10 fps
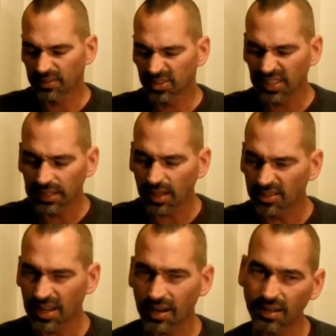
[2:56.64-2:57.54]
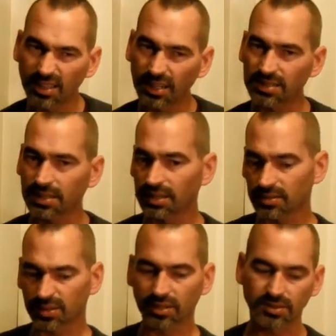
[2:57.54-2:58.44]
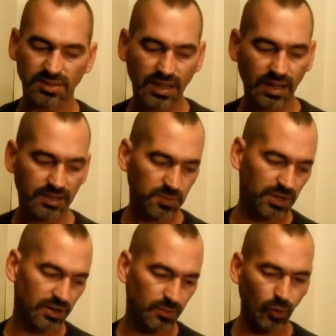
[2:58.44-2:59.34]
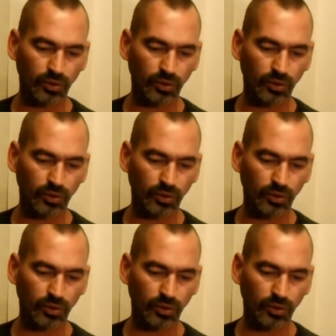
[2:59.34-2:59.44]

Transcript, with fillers: It was $10 higher than I seen on other sites that I've